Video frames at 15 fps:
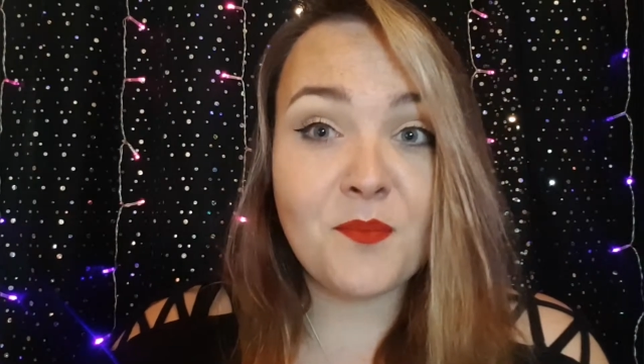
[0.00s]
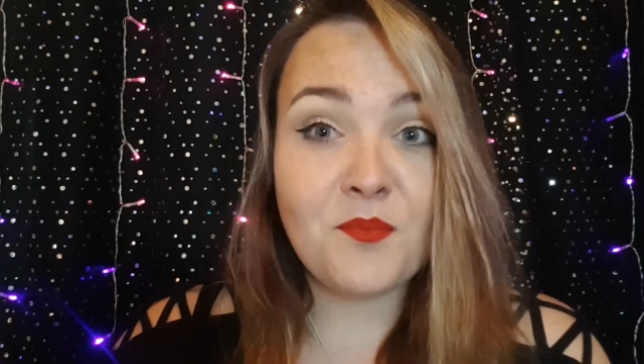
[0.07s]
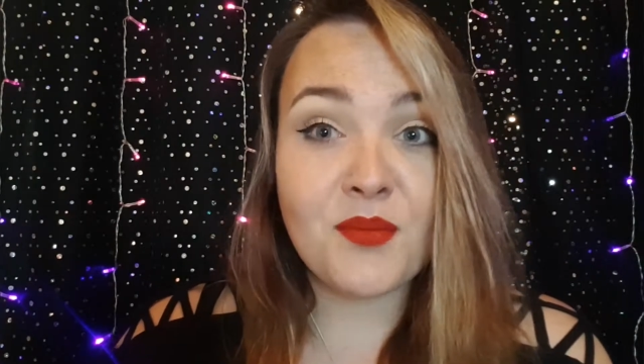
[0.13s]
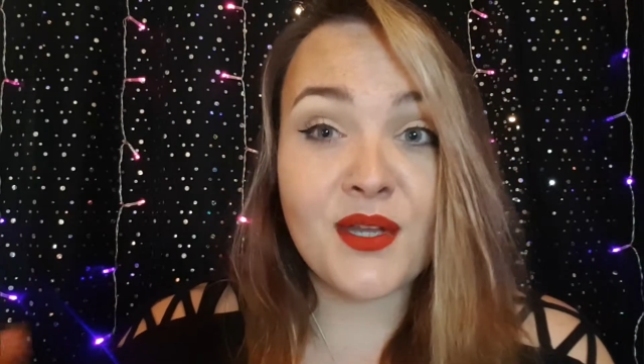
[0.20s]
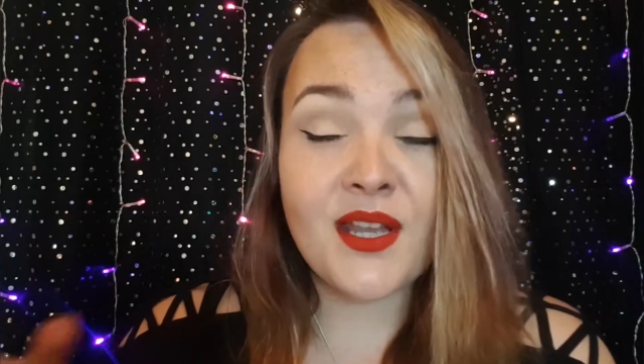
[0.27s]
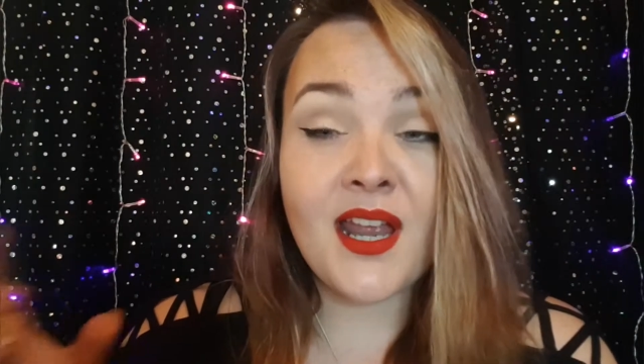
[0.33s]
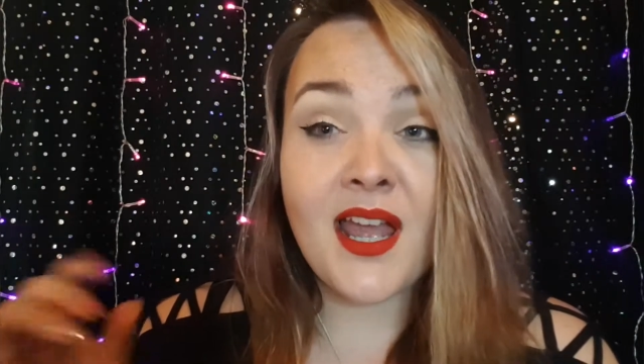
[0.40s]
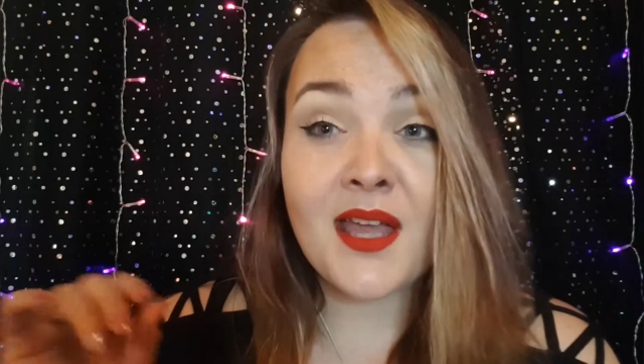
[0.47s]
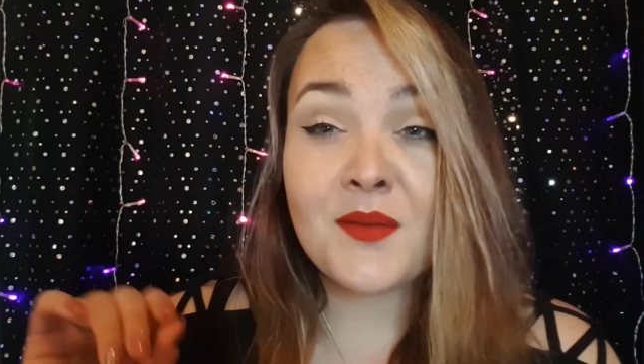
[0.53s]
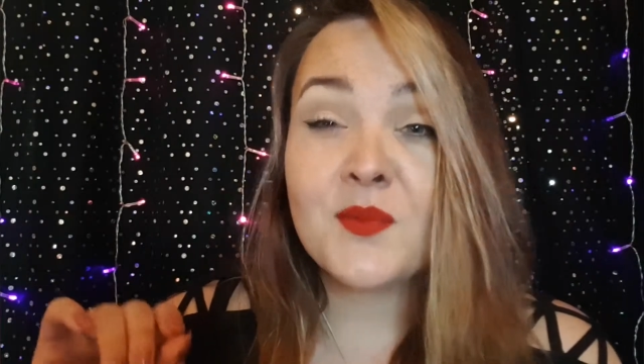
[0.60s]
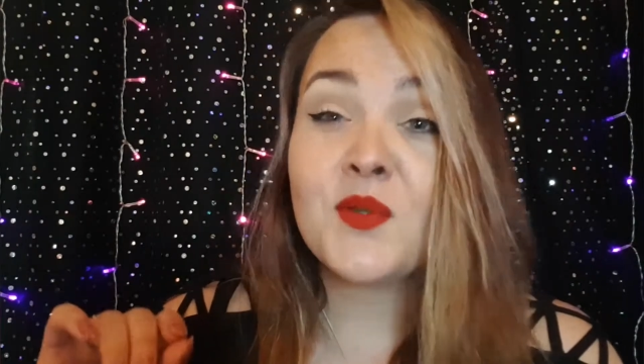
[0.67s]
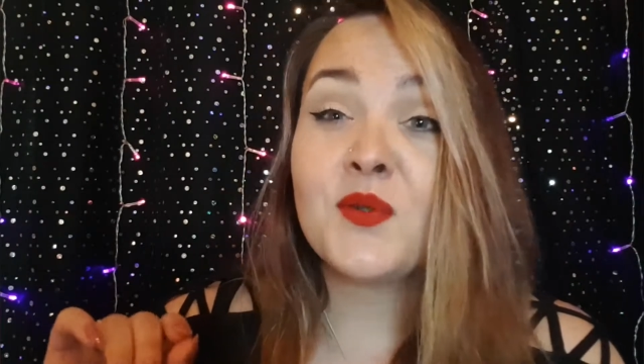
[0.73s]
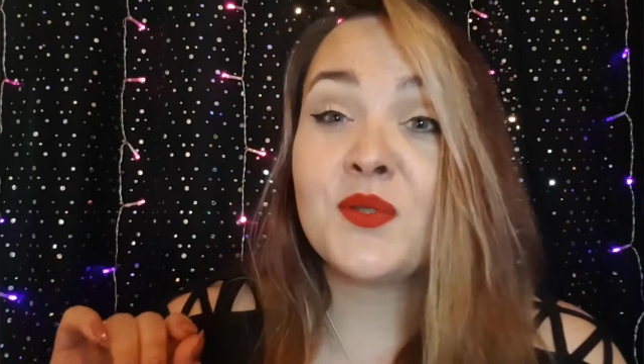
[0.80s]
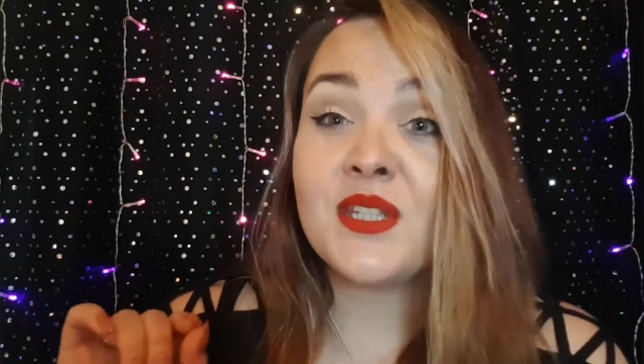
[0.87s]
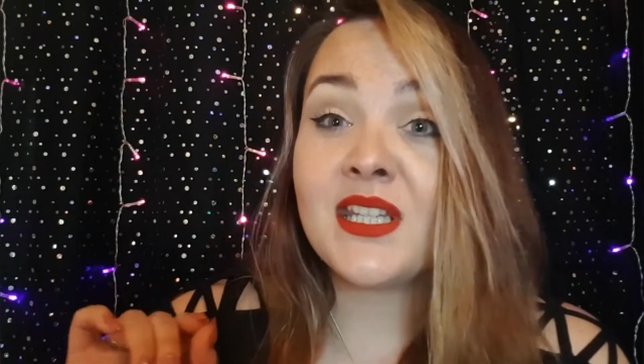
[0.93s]
but I'm
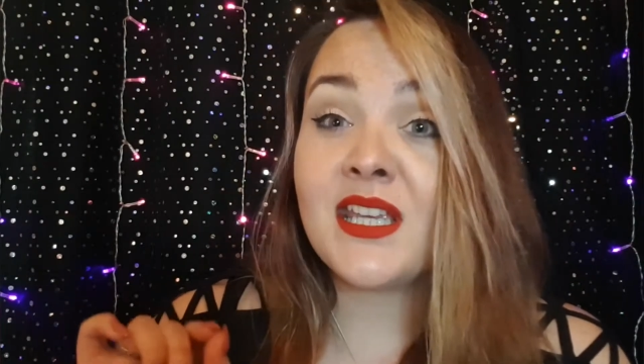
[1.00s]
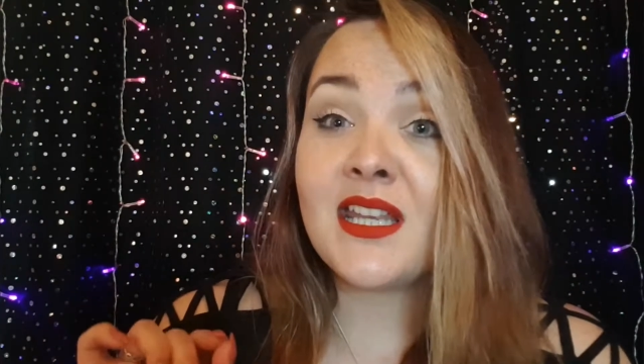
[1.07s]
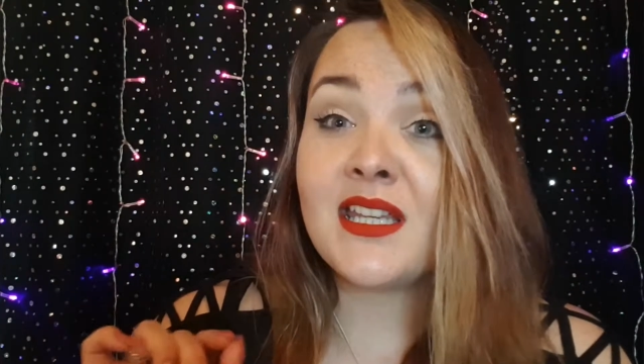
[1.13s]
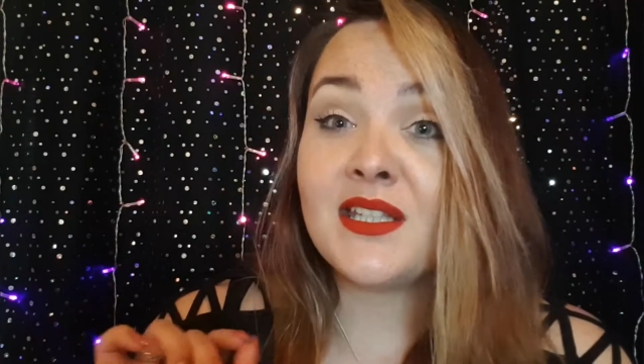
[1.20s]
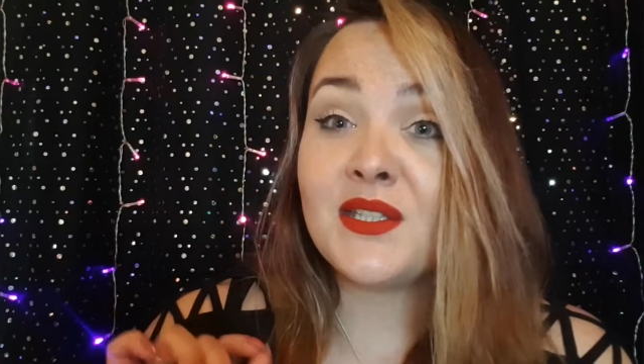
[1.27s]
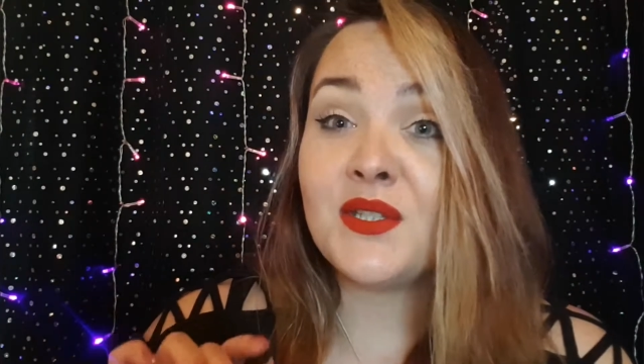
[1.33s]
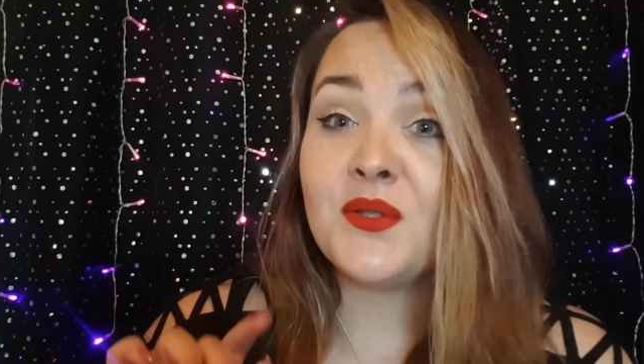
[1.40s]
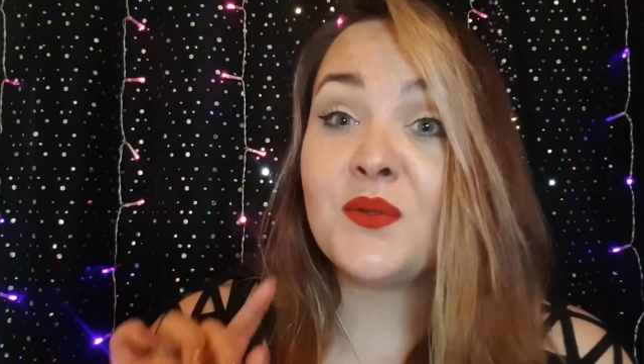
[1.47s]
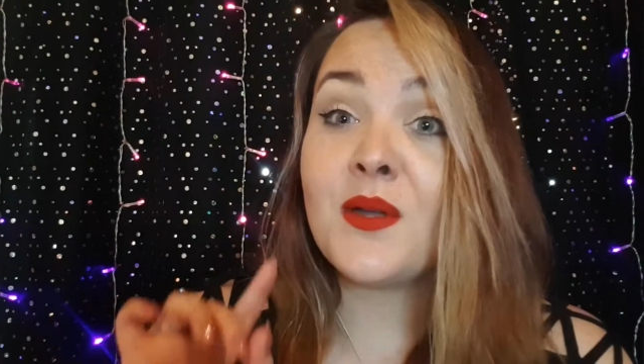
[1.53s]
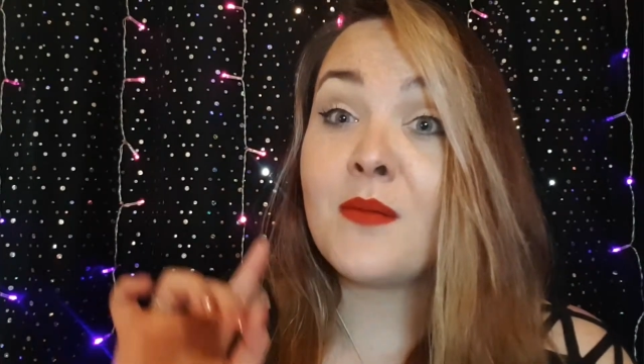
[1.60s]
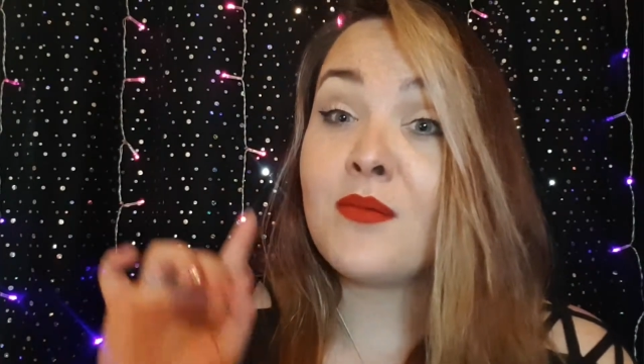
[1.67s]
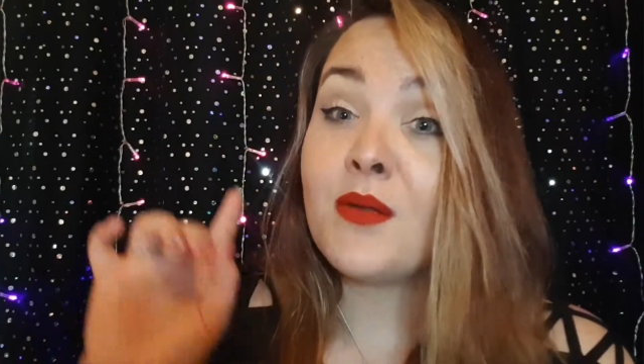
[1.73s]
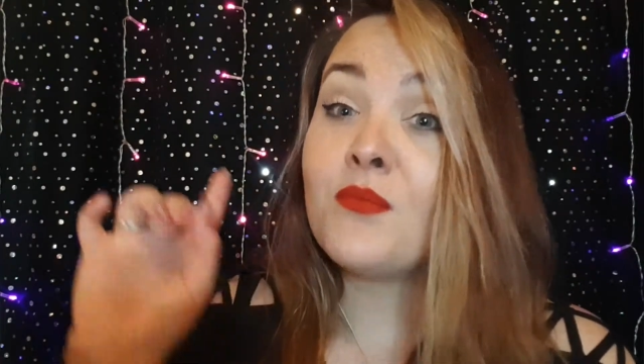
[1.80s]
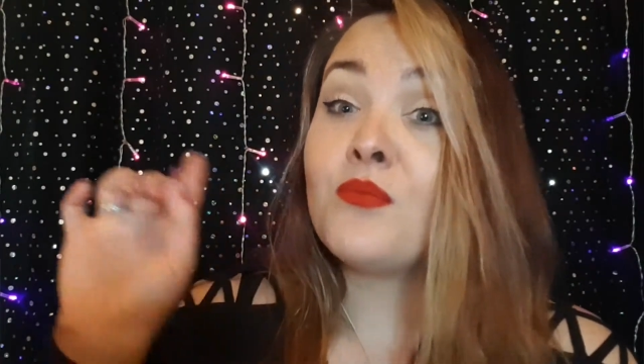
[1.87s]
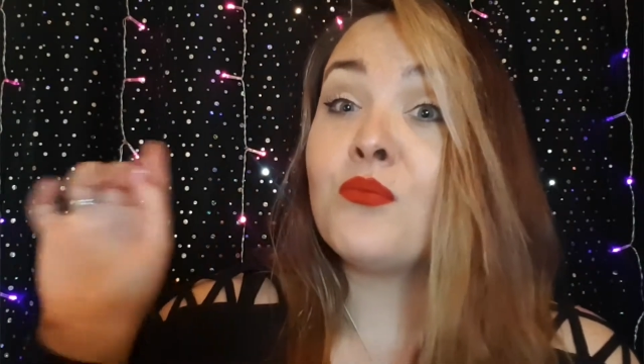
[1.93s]
going to get into a bit